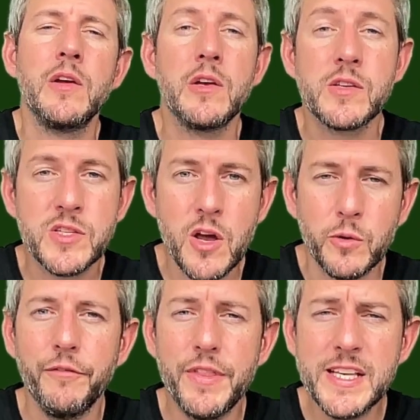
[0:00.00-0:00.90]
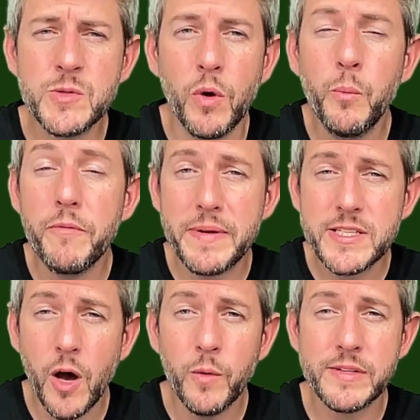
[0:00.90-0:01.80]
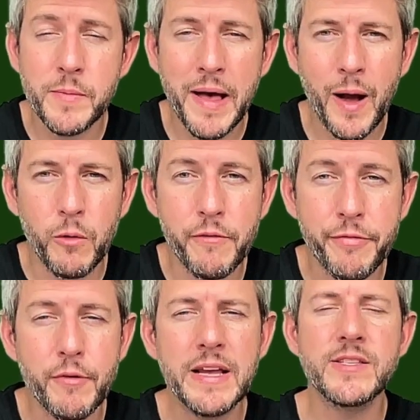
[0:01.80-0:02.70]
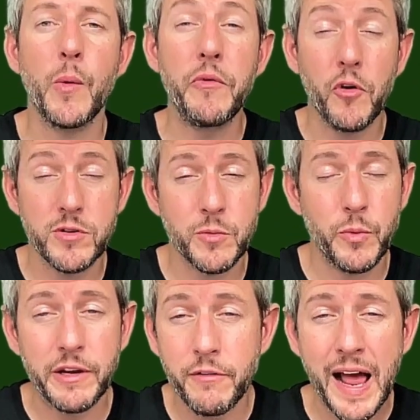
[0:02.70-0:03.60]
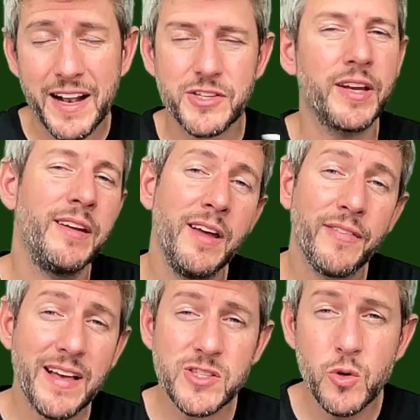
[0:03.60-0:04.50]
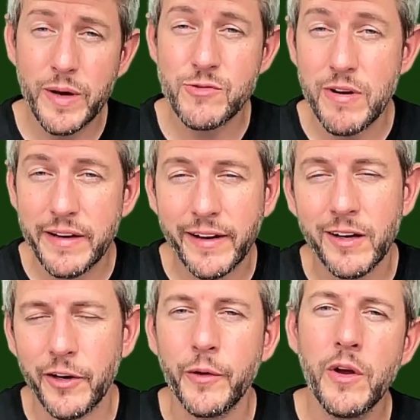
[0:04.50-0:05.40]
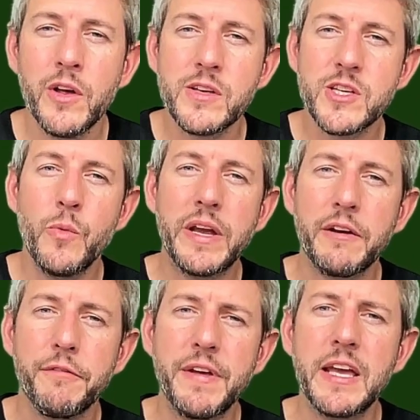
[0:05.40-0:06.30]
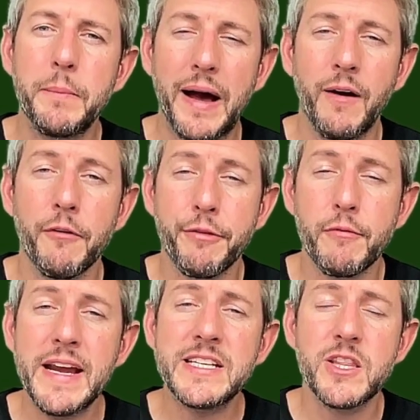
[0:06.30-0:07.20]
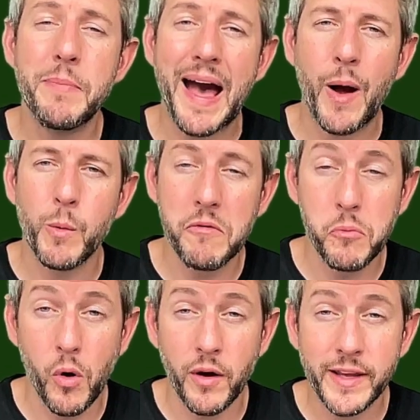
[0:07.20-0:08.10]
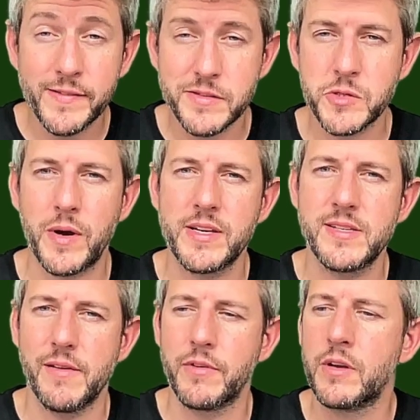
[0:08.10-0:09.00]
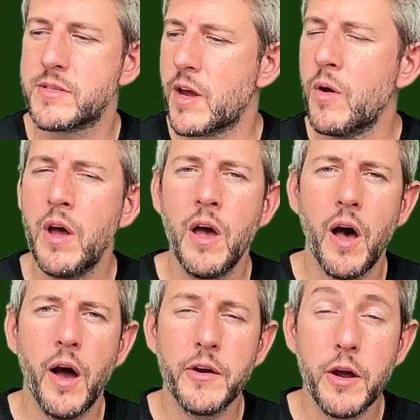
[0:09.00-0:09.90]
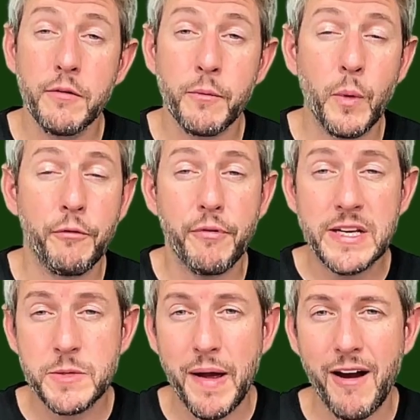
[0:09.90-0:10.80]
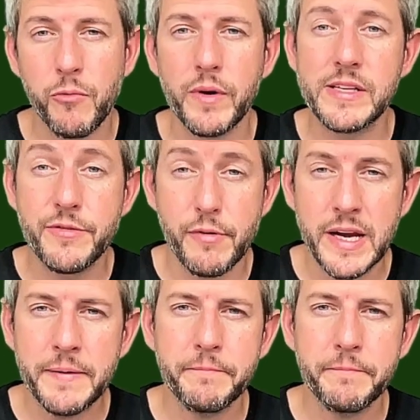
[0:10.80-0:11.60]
So for this one, we've been told it's a power of 3, so that's always really a clue. So we can think about 3 to the power of what gives us 27. So I know, well, 3 to the power of 1 is 3.